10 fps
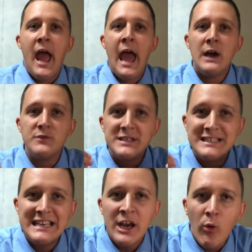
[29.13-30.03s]
have
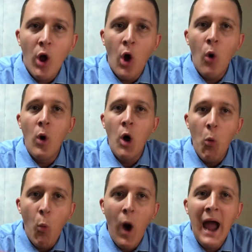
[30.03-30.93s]
zero
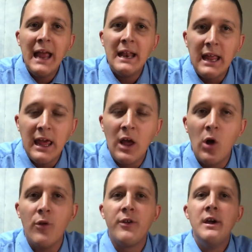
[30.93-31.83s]
white
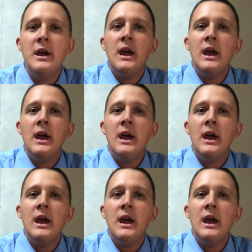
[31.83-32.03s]
guilt.